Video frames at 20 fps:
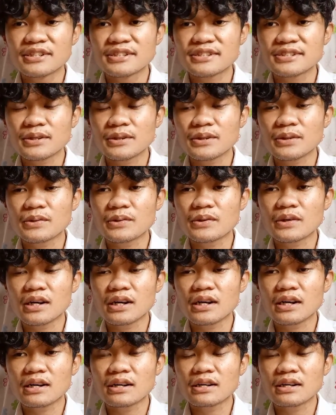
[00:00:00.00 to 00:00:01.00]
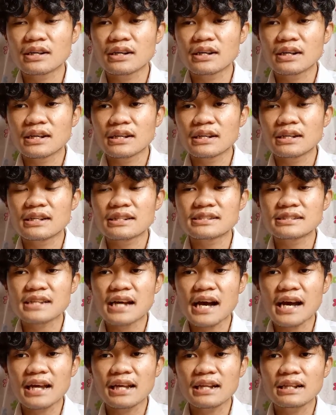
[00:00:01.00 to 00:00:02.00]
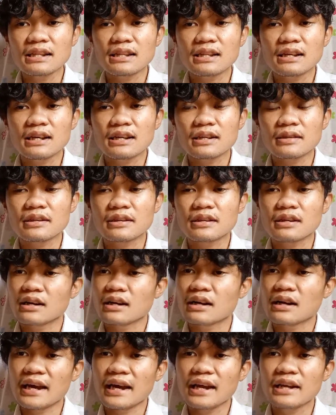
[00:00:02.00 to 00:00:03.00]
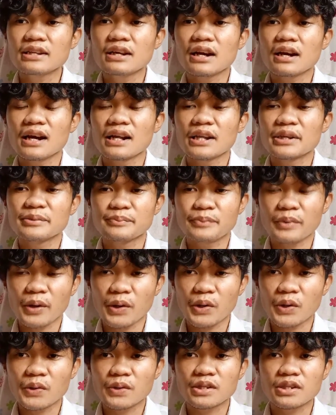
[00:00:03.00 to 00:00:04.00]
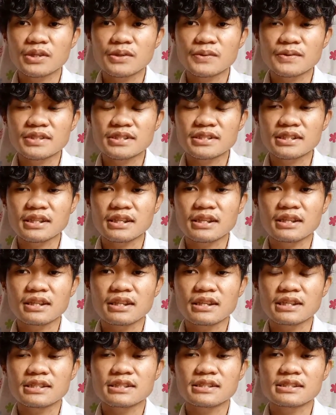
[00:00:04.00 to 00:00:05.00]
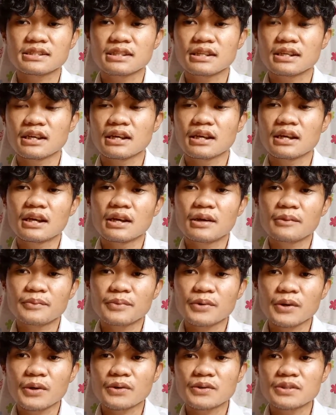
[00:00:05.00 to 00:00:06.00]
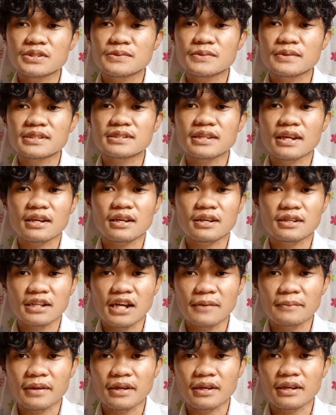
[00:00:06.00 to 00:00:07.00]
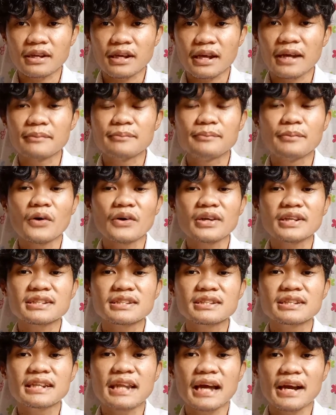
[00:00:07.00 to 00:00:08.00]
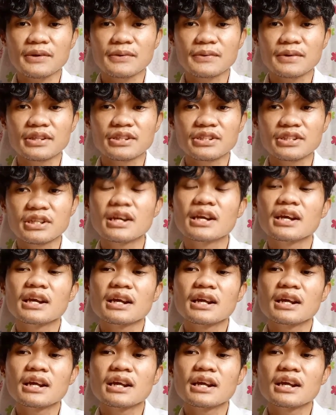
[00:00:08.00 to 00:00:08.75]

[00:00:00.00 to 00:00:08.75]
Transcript: So, the style that Edgar Allan Poe used in this prose was economic and pointed language,